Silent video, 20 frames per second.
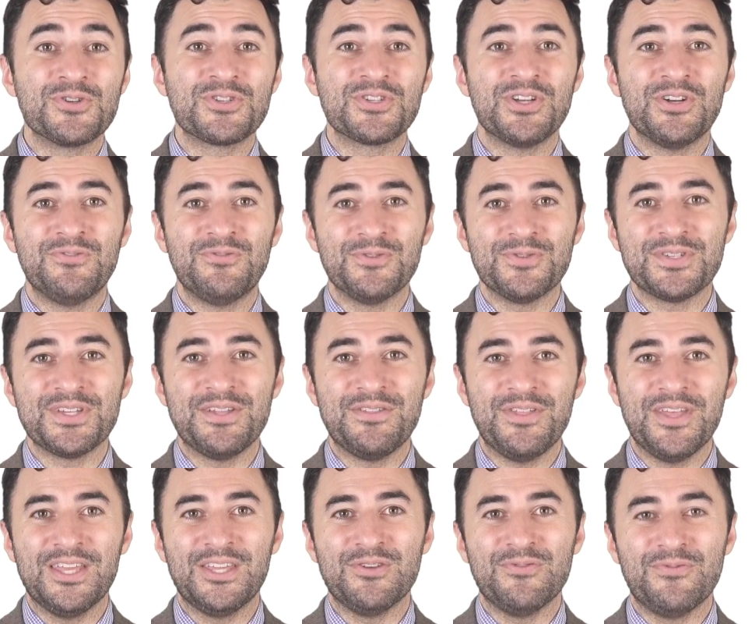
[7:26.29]
self will say
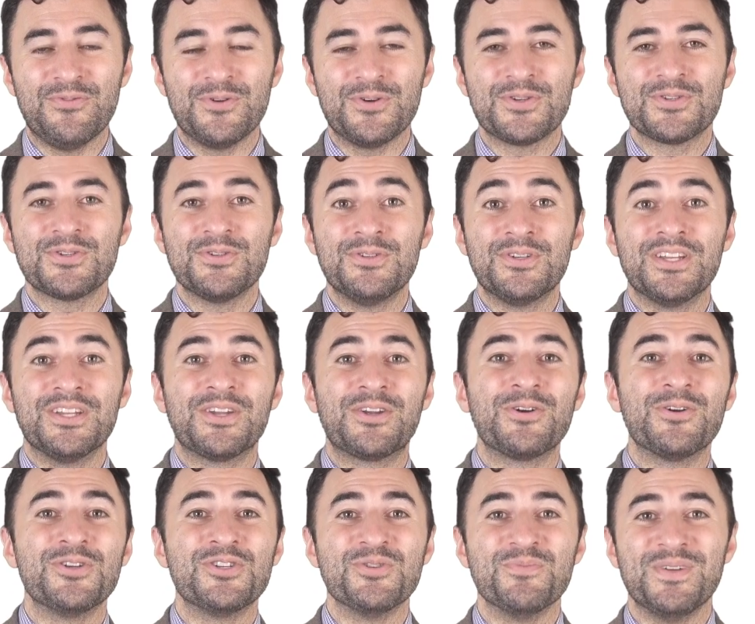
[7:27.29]
thank you for. So you can
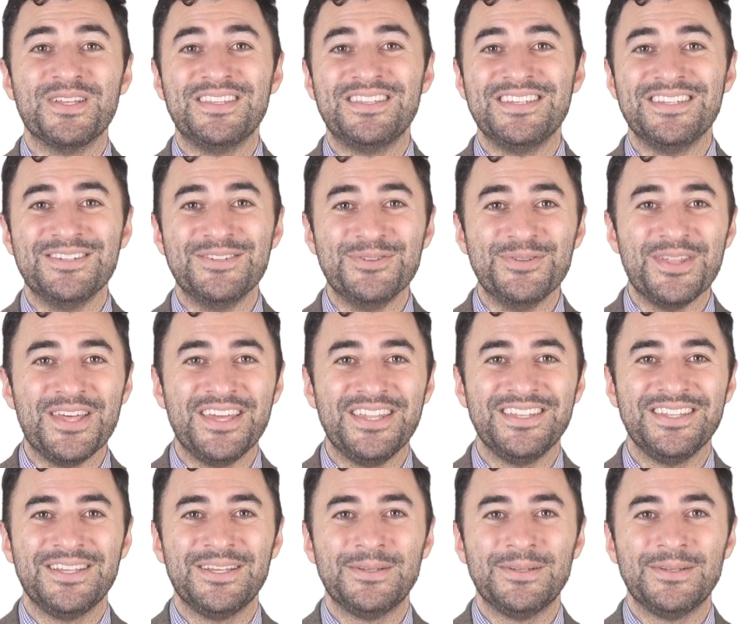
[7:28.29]
encourage your mentee to do that.